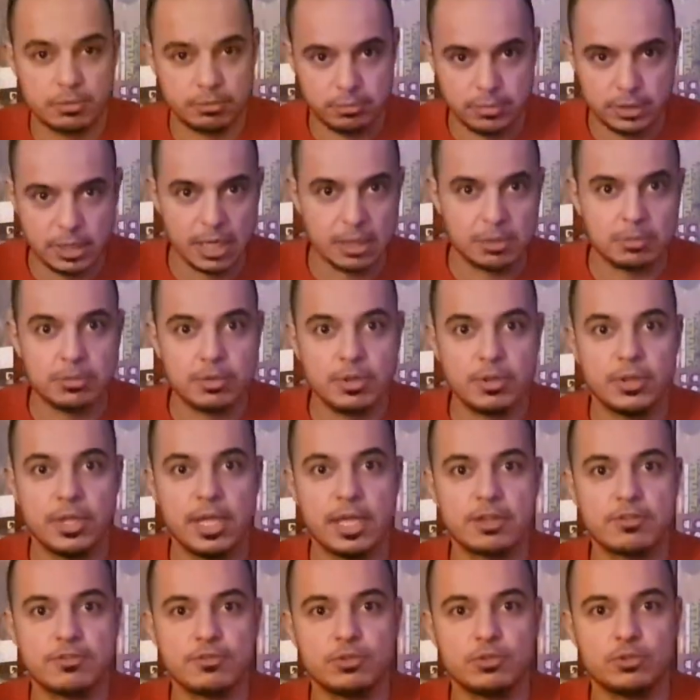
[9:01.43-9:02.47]
Yeah,
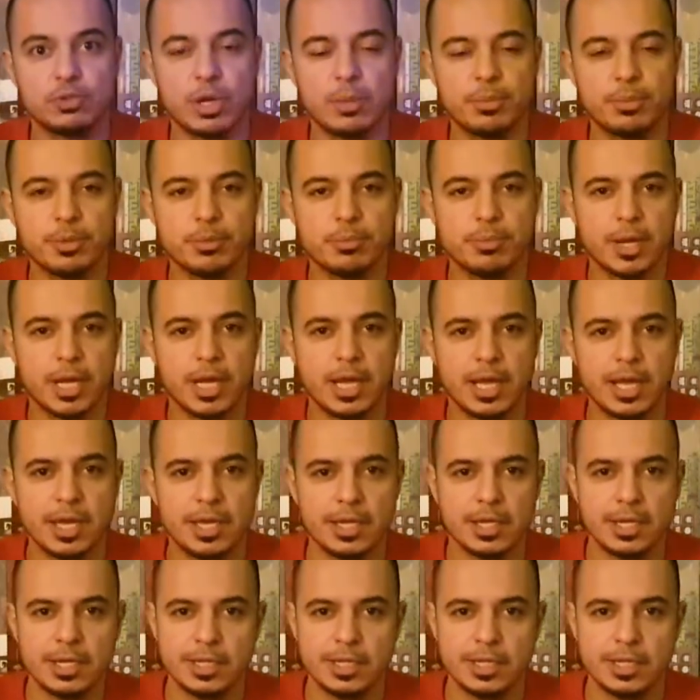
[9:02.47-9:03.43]
thanks for dropping by.